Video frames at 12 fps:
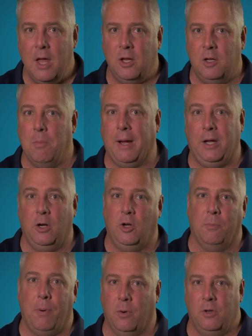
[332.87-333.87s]
You might hear
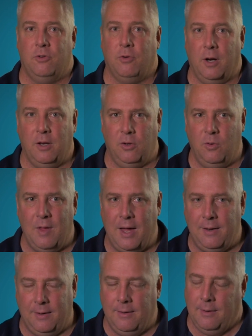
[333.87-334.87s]
your opponents try to do
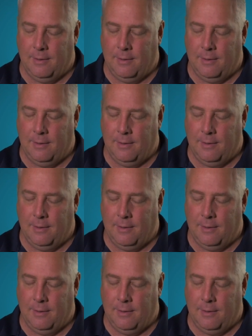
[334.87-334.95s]
that.